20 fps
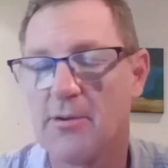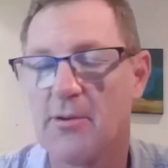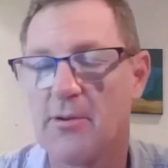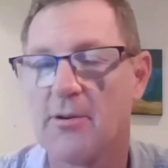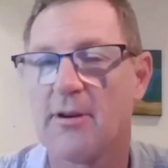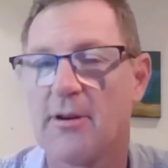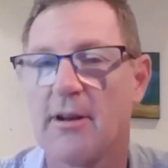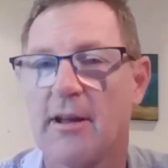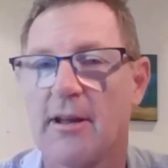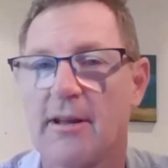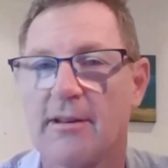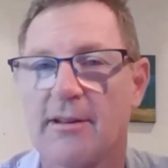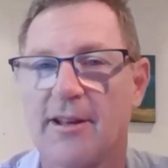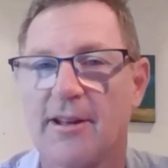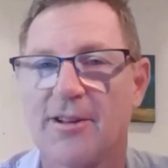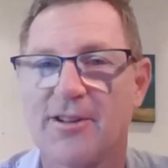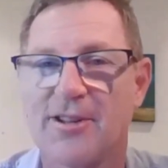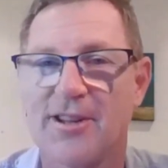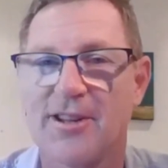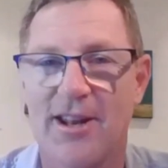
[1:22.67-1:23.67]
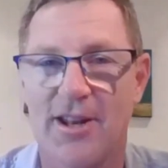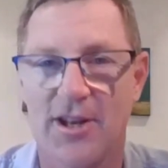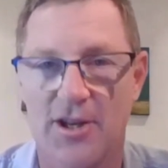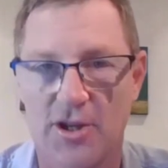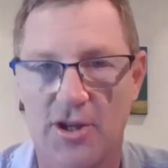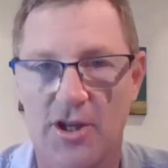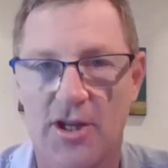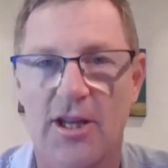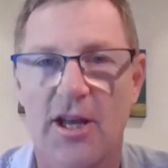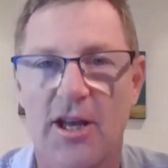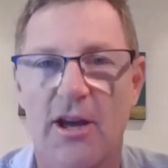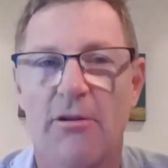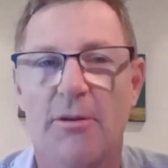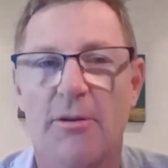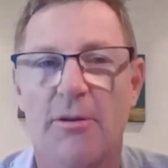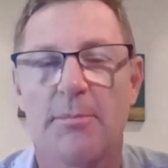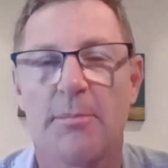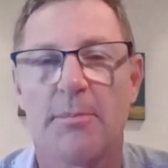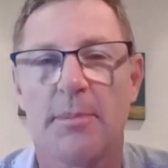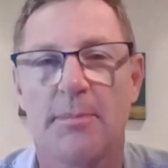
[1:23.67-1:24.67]
thought I'd had a
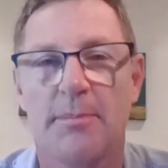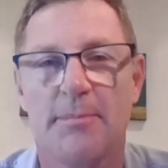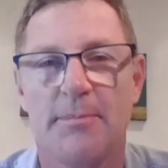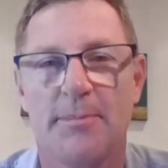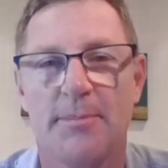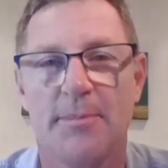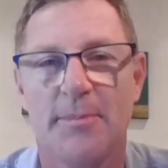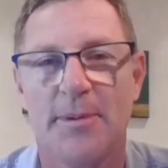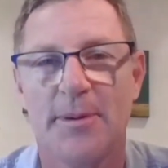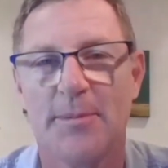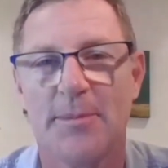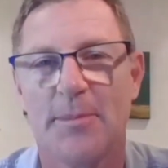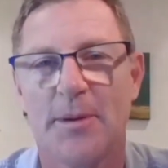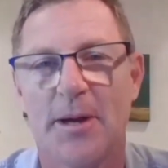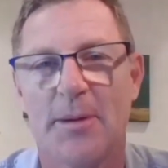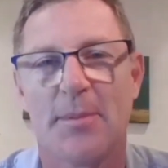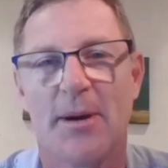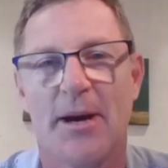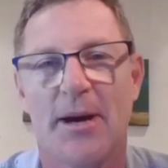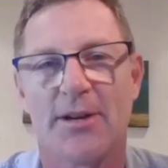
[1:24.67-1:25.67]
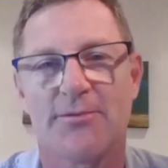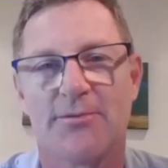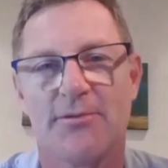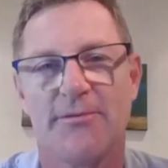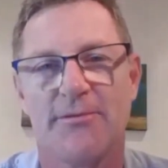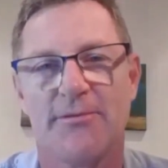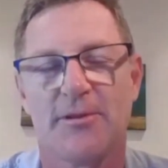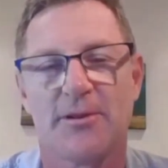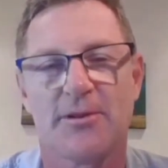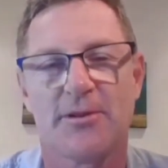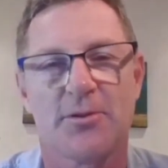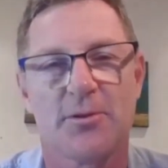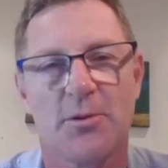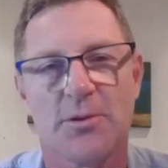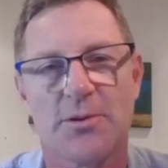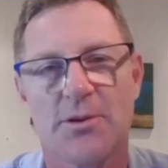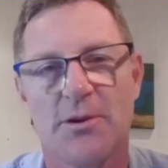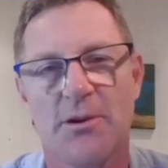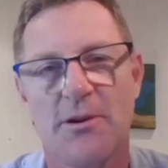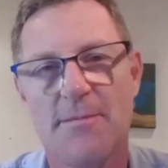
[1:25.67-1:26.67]
go at pastoring for a
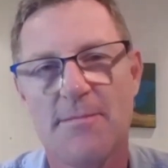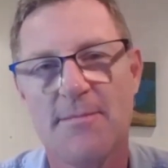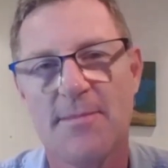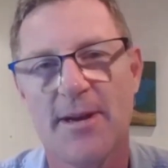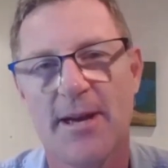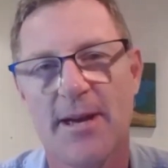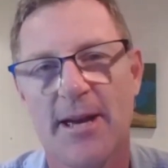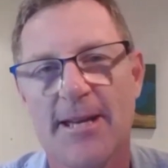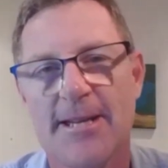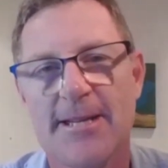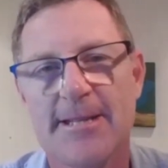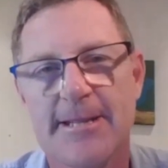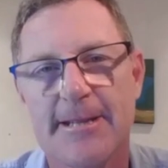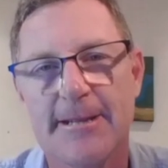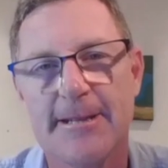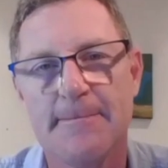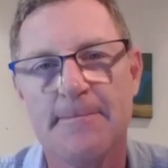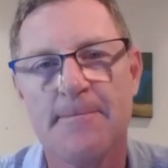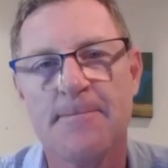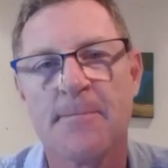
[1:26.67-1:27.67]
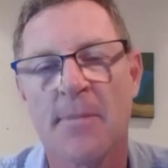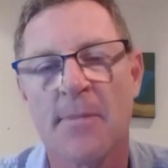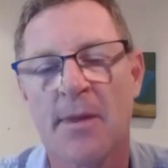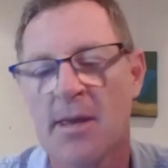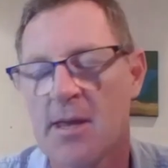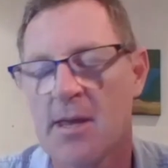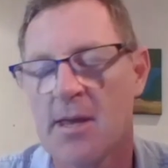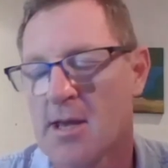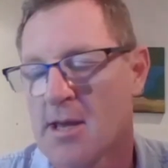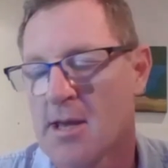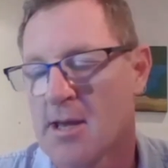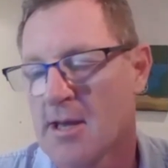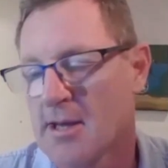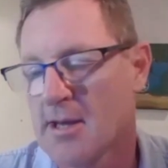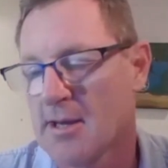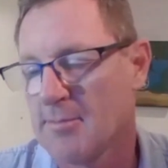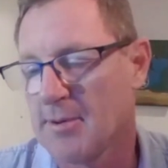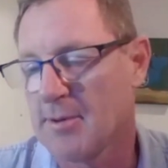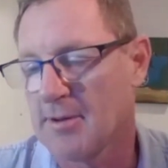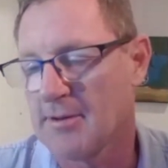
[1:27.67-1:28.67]
short time, and
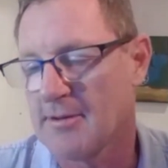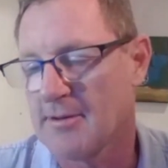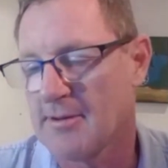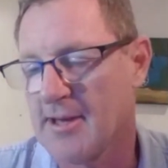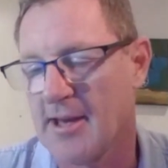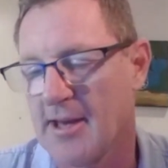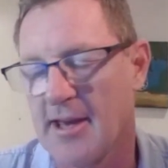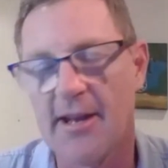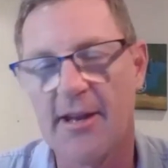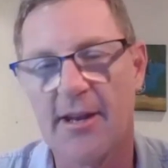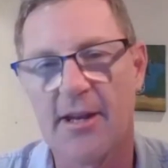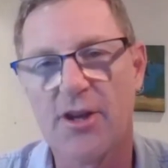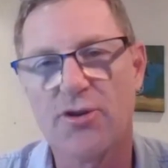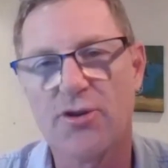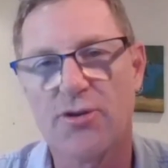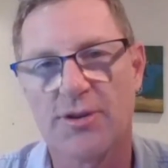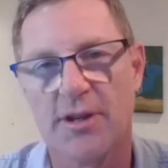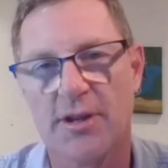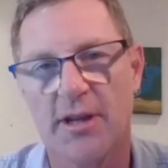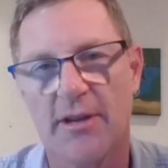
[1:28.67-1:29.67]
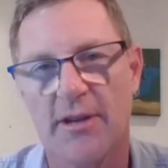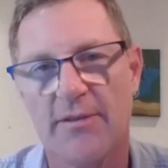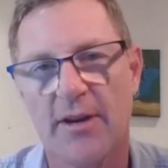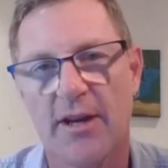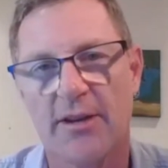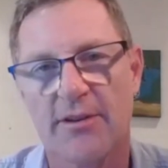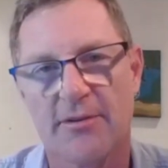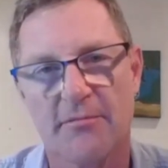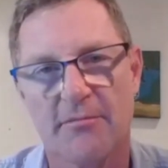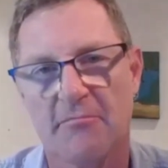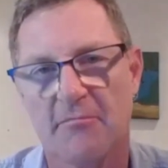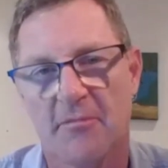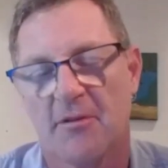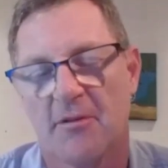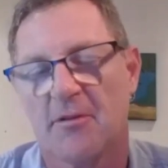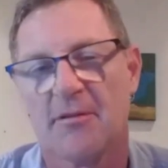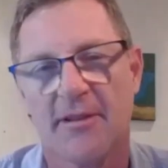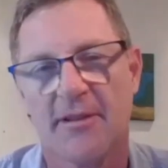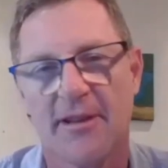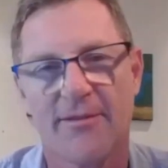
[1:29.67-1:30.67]
but had an interest in aviation,
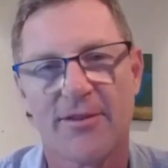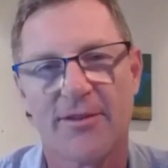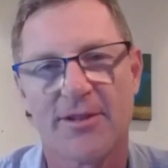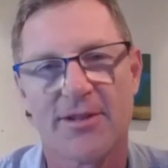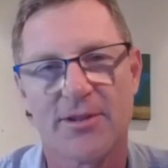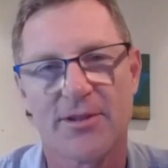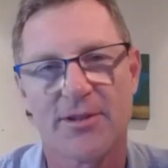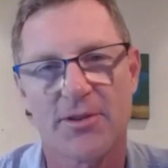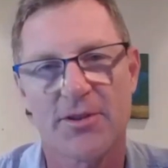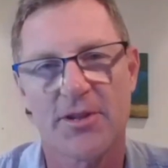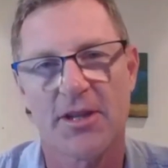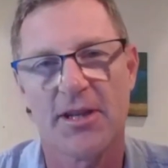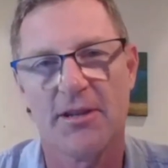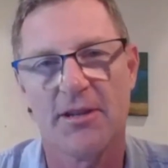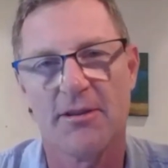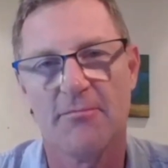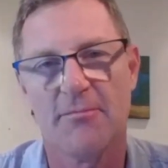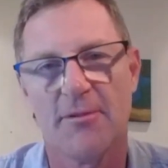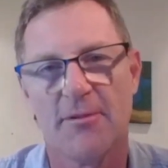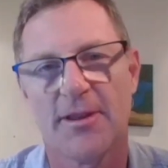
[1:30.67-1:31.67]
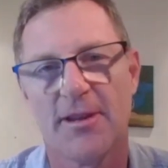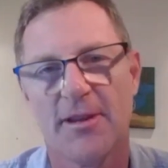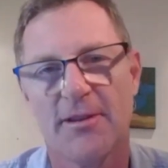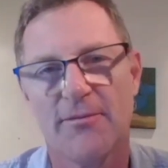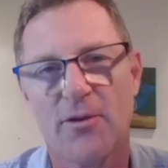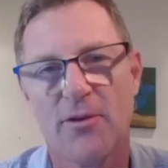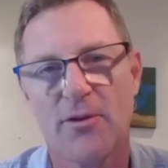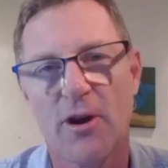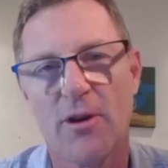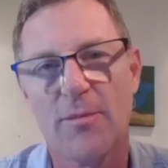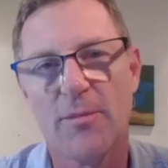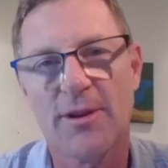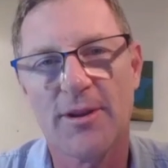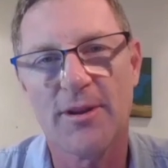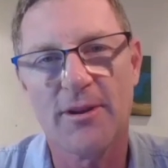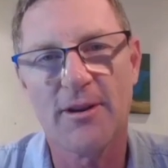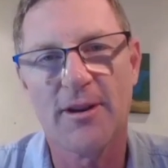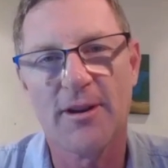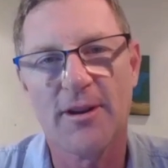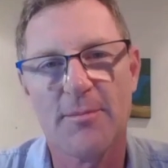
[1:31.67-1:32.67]
ever since I was a kid, with the
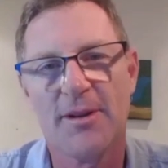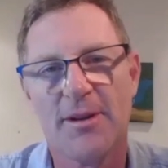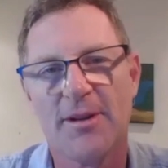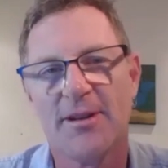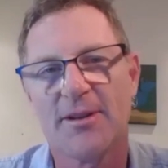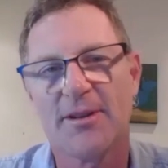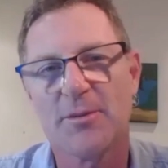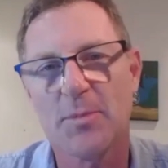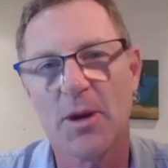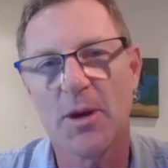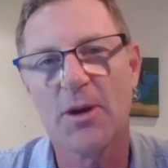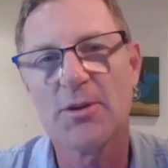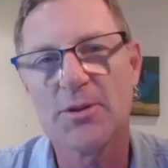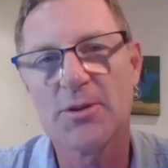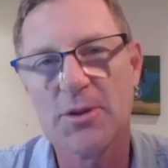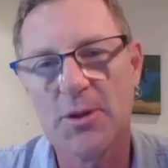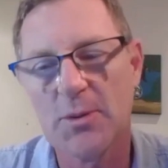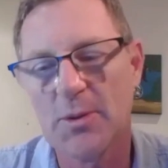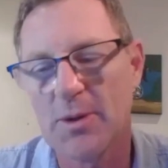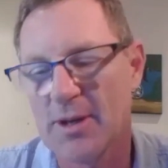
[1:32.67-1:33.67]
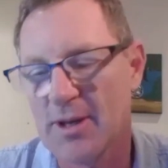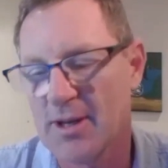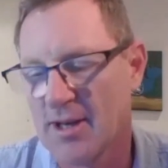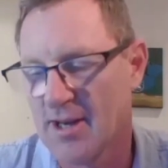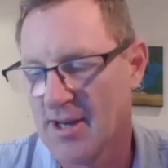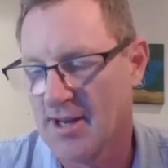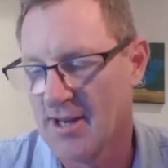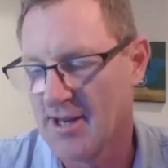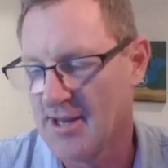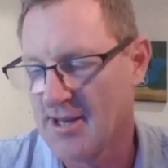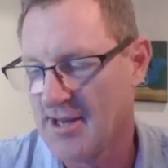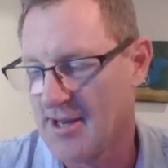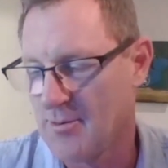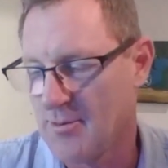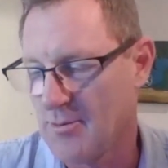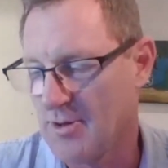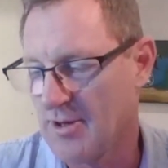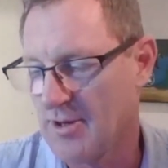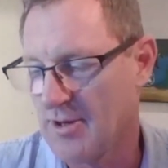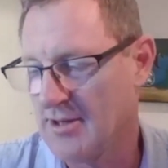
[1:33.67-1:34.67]
environment that I had been exposed to,
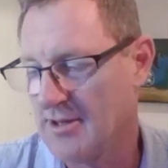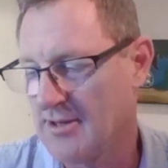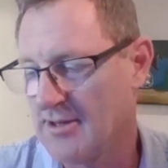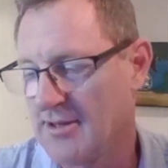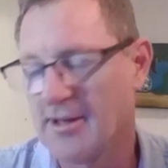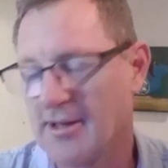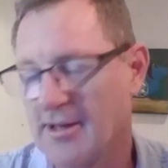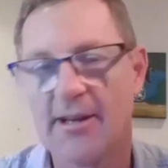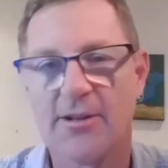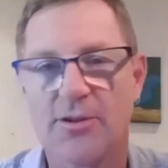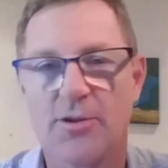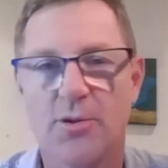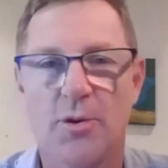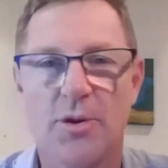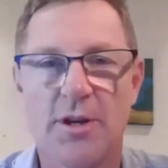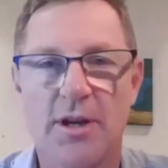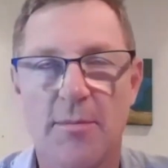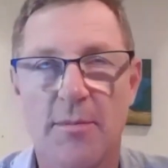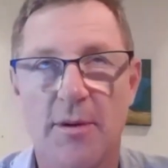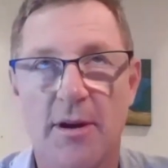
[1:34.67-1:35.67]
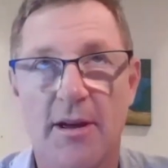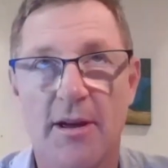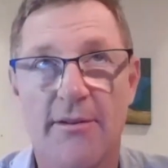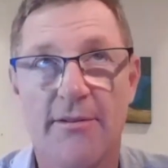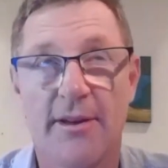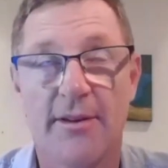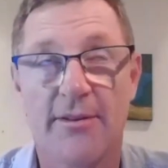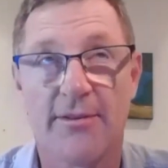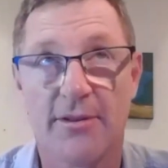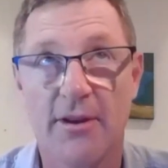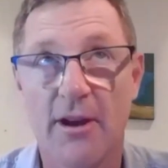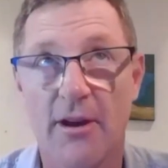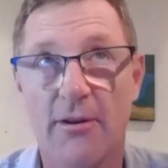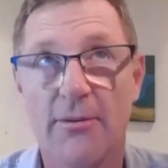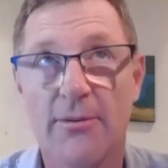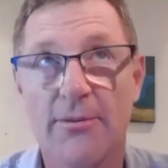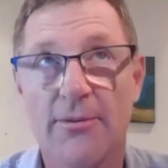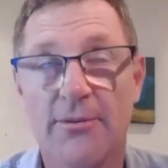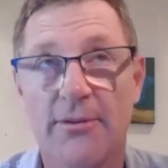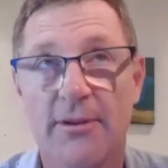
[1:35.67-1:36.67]
and we joined MAF
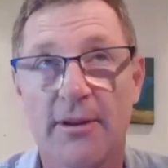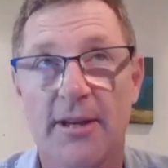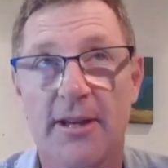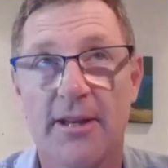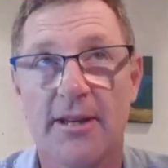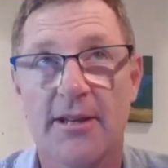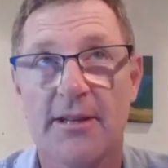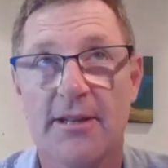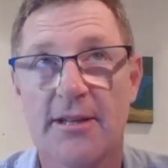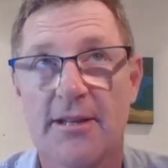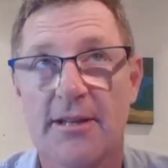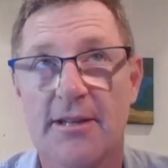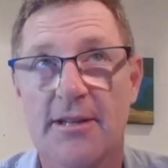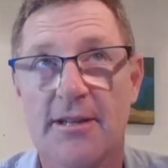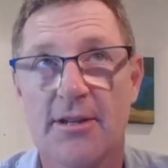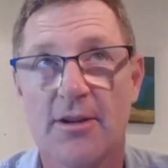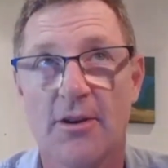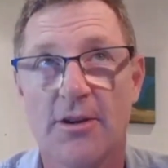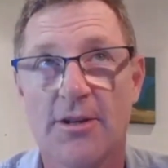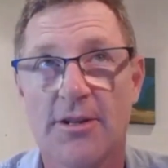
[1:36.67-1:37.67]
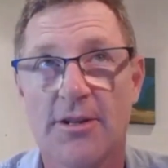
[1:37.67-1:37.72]
ourselves in